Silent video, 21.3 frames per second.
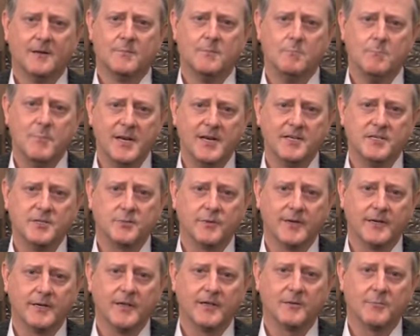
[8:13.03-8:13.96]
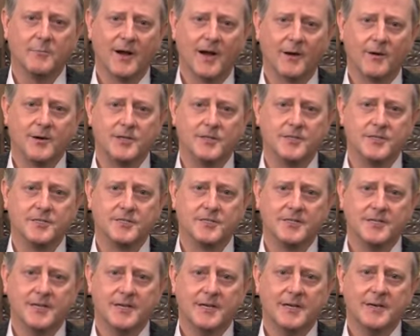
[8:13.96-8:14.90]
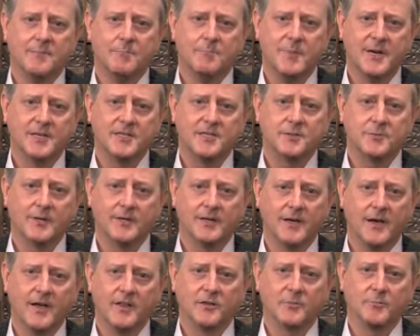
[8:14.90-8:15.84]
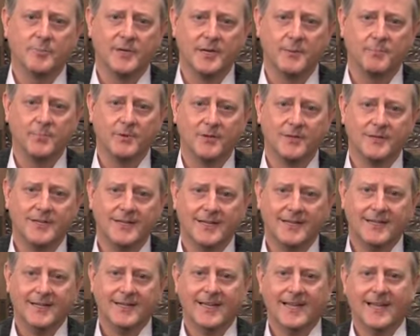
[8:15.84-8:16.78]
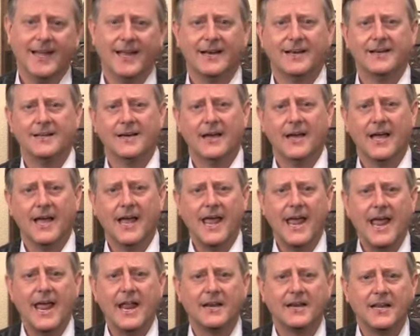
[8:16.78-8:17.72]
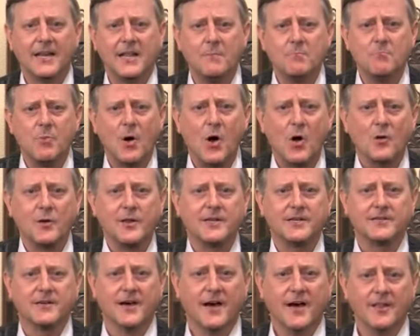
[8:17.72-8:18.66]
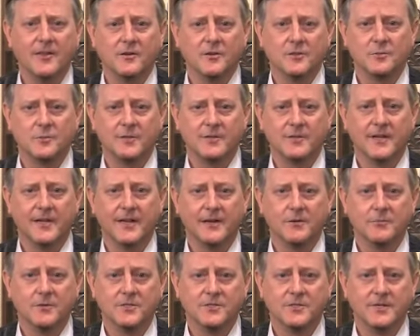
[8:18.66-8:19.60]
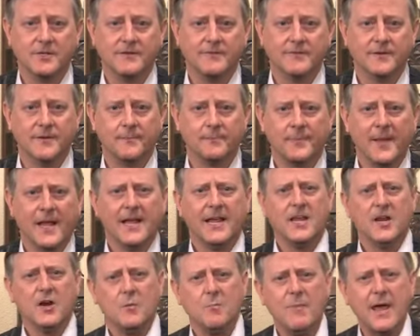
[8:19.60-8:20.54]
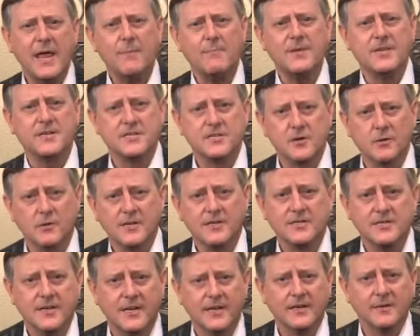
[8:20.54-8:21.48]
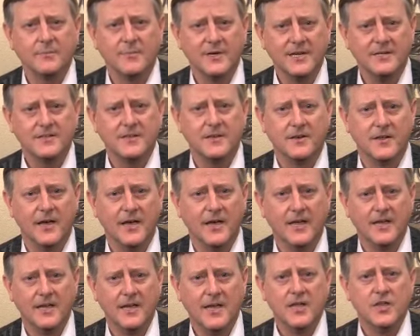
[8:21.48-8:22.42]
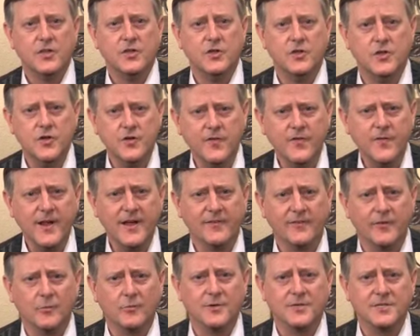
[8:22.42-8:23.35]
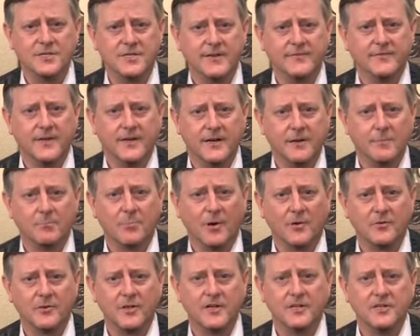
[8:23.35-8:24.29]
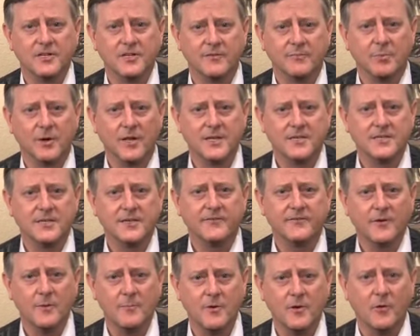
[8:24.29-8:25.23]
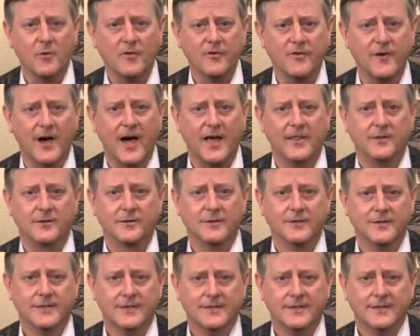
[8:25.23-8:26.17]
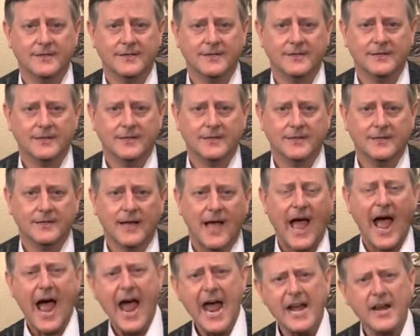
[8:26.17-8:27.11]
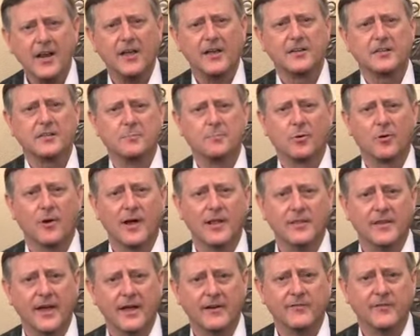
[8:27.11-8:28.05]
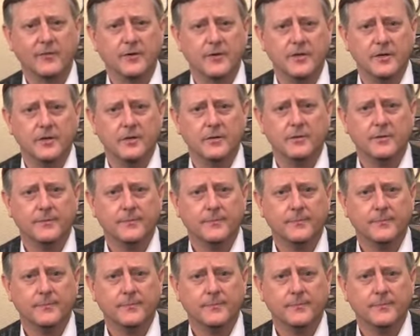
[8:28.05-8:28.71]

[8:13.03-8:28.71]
ministering to other marriages, ministering to other people, and, uh, and imparting to others what they had received. You know, maybe as you're listening to me today, you never received an impartation of blessing from your father I'd like to pray that for you.